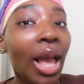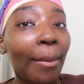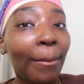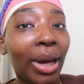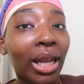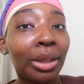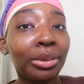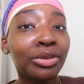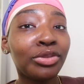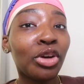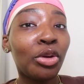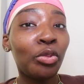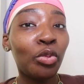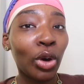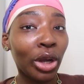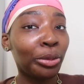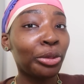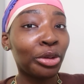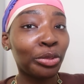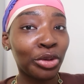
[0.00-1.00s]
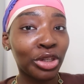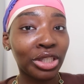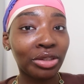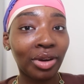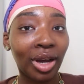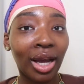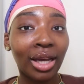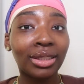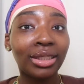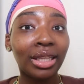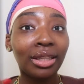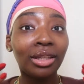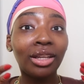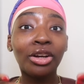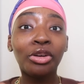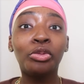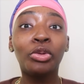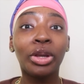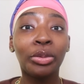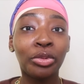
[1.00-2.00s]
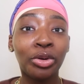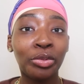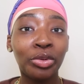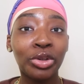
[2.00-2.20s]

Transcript: my lips feel way more moisturized they look way more